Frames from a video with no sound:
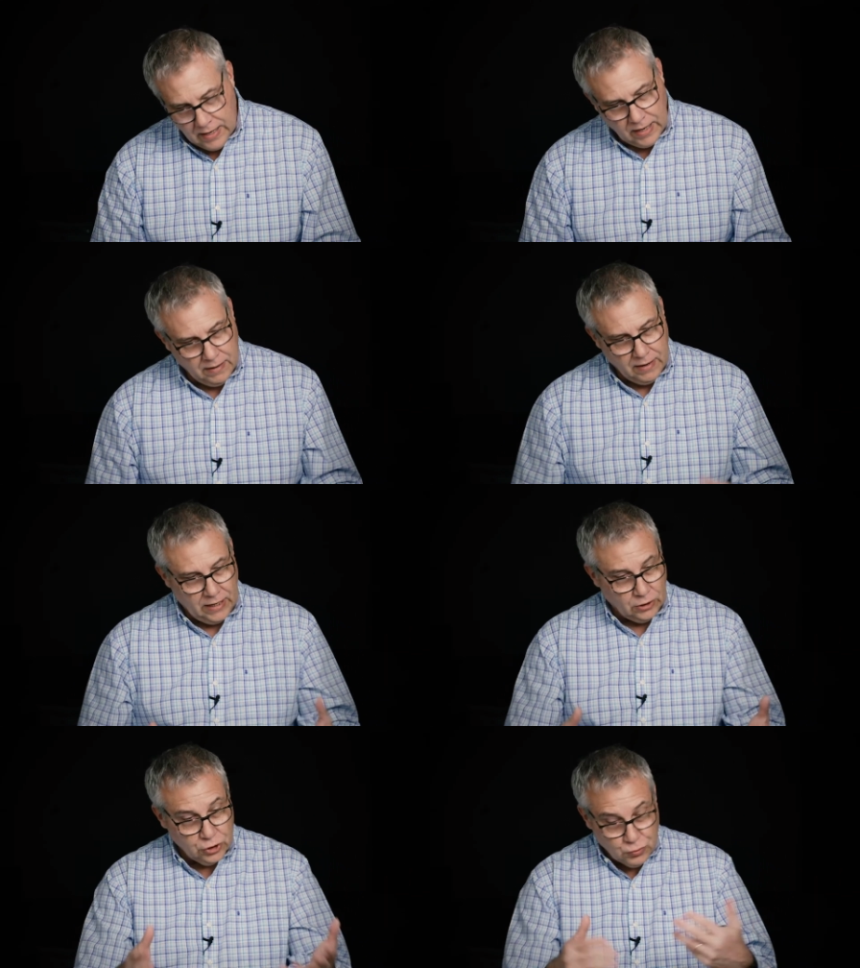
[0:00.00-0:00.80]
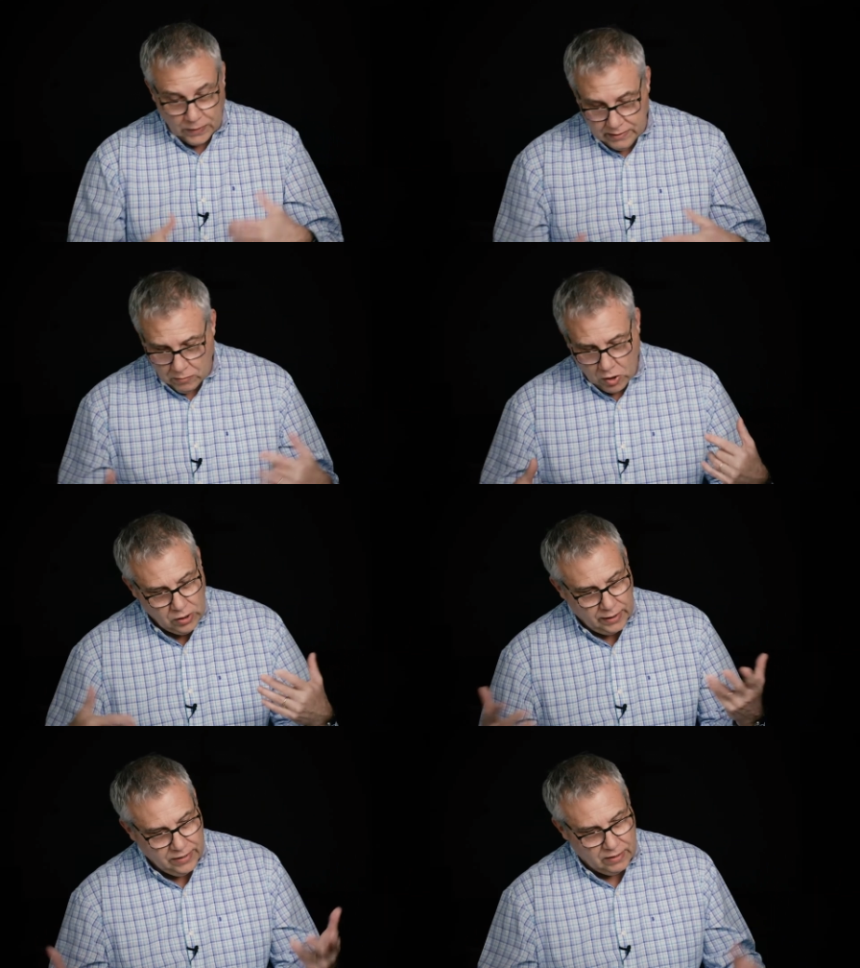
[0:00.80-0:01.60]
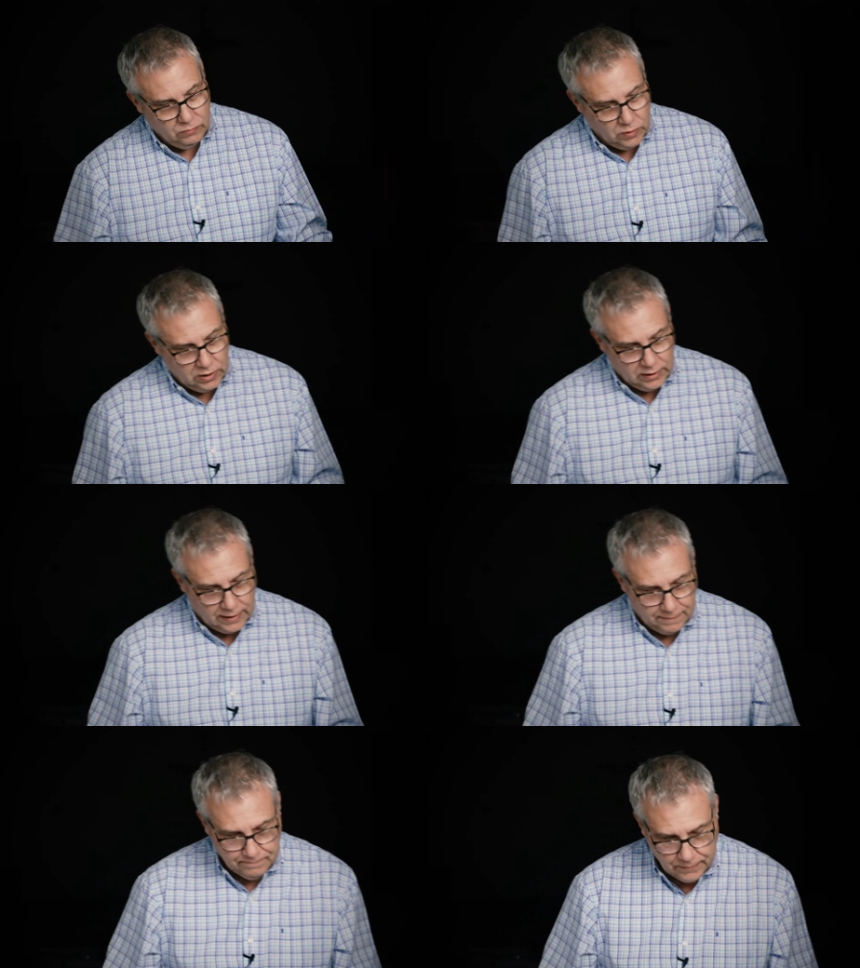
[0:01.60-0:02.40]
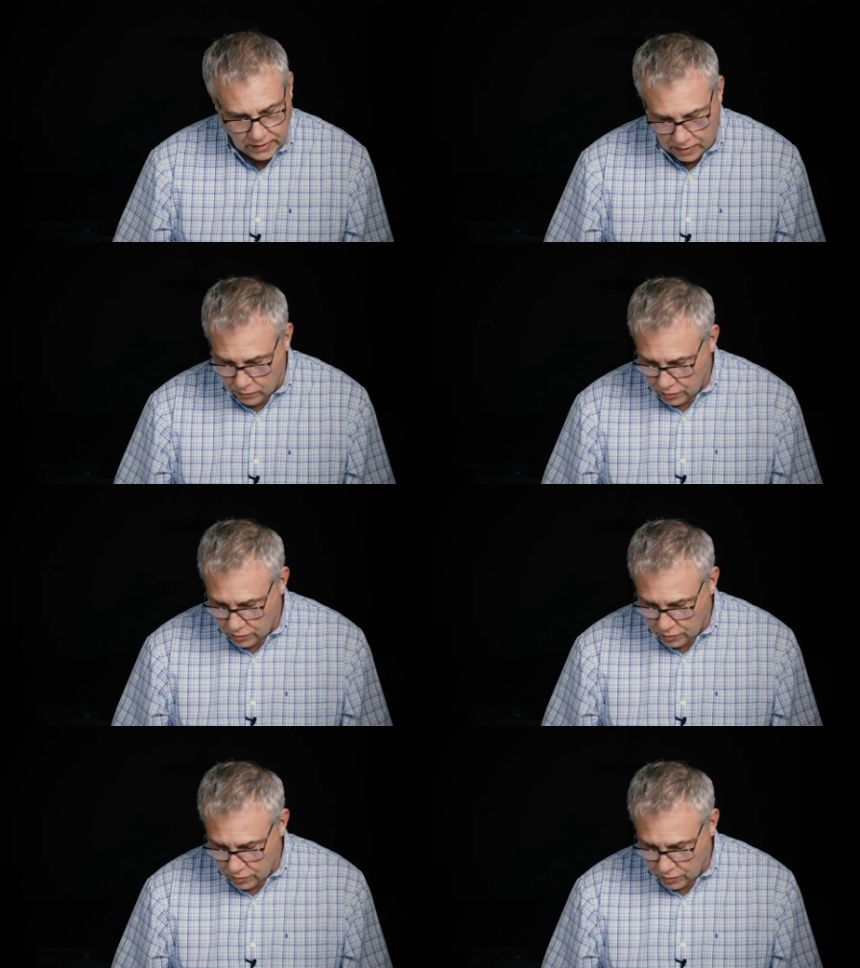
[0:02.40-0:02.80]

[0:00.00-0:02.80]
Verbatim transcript: Uh, and I'll just read them all, and then we'll, uh, then